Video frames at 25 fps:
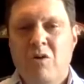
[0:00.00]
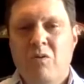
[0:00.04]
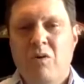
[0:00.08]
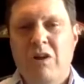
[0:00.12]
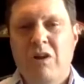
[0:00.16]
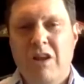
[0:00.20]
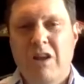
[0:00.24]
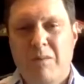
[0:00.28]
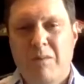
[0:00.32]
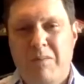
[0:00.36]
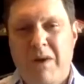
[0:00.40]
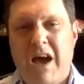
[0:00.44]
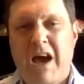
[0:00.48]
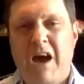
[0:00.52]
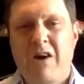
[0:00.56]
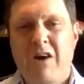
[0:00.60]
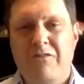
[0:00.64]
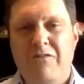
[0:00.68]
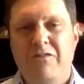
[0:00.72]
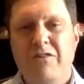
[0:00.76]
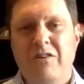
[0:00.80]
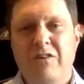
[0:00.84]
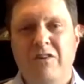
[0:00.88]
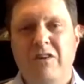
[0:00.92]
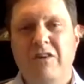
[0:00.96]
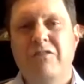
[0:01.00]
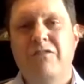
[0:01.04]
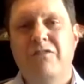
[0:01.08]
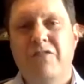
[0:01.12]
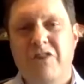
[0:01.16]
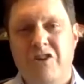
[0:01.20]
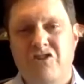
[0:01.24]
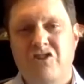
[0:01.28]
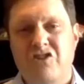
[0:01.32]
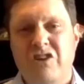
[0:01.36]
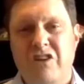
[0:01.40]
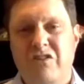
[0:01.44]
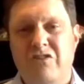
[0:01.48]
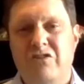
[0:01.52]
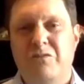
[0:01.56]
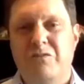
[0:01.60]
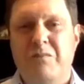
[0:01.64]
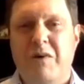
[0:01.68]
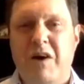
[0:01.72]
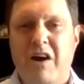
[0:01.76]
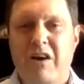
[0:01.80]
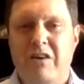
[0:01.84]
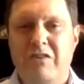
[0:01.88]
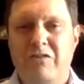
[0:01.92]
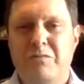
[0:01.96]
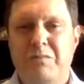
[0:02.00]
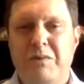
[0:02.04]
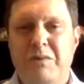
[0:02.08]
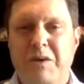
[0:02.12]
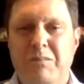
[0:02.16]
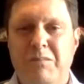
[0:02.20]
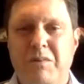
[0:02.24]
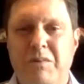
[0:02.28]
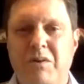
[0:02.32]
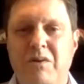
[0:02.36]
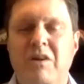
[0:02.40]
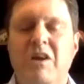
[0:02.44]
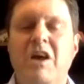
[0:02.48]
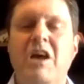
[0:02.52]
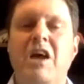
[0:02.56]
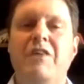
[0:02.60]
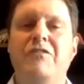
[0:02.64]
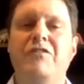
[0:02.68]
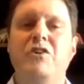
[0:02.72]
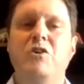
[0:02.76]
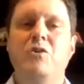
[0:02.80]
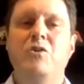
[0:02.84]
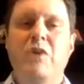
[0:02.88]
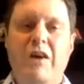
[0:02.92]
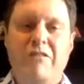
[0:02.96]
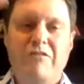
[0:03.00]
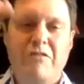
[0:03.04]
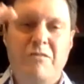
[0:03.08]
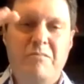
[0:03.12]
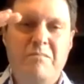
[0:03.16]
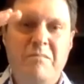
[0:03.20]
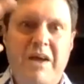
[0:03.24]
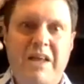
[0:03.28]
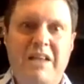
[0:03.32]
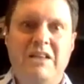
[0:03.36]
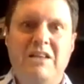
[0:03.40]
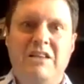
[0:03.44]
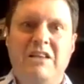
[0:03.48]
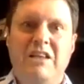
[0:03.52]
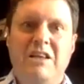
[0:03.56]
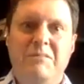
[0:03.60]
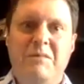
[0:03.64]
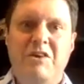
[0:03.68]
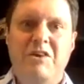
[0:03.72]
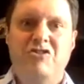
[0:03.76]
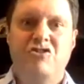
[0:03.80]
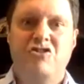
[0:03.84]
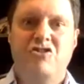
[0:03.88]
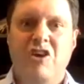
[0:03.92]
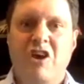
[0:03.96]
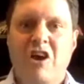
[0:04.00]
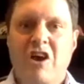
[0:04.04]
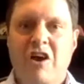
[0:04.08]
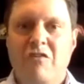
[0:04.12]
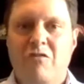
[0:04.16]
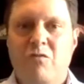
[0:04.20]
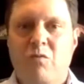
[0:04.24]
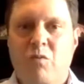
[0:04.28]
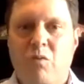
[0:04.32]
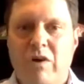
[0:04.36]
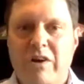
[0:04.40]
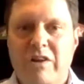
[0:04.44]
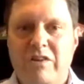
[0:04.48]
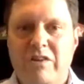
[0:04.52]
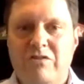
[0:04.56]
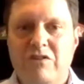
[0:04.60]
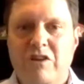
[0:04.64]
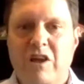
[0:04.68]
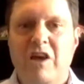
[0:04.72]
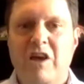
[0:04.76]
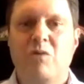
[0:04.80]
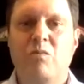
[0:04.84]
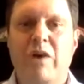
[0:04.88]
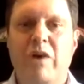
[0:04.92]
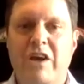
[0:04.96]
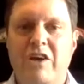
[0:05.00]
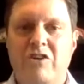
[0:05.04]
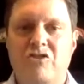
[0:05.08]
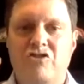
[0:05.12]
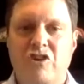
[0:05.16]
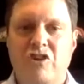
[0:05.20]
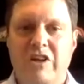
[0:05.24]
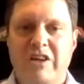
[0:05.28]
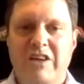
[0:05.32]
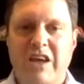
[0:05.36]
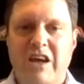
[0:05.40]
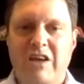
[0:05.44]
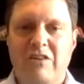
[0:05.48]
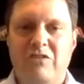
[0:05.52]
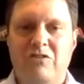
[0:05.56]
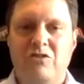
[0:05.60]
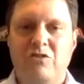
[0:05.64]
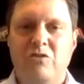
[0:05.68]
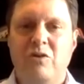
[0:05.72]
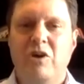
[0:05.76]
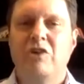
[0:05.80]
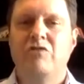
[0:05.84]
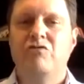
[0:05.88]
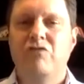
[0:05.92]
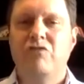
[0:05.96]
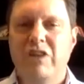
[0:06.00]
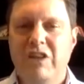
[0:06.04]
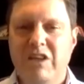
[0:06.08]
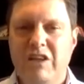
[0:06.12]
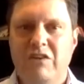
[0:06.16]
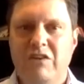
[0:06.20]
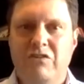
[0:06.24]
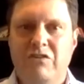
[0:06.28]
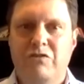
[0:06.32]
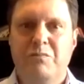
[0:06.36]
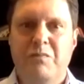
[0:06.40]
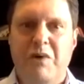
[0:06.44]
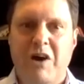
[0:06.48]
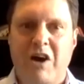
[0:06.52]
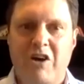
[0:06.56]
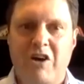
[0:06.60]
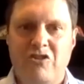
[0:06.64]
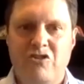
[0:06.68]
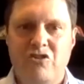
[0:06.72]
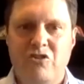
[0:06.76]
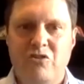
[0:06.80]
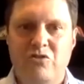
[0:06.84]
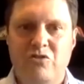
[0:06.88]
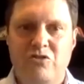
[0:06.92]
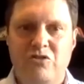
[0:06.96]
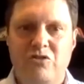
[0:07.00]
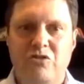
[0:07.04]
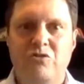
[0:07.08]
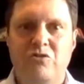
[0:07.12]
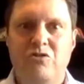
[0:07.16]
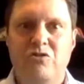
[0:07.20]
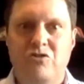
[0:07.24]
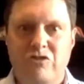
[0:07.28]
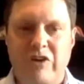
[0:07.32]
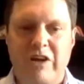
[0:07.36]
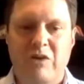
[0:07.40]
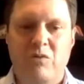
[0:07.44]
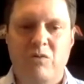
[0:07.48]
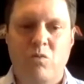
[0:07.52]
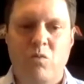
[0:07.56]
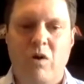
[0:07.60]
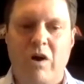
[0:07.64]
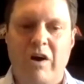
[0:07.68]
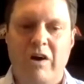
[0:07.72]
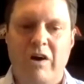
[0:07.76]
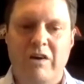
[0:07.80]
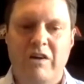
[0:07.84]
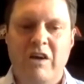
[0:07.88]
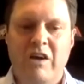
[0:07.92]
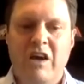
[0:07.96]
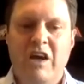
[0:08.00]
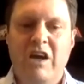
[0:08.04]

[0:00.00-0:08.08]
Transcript: Well, a powerful vision inspires people. If you have a mental image of what it's like where you're trying to get to, it really inspires you to do great work.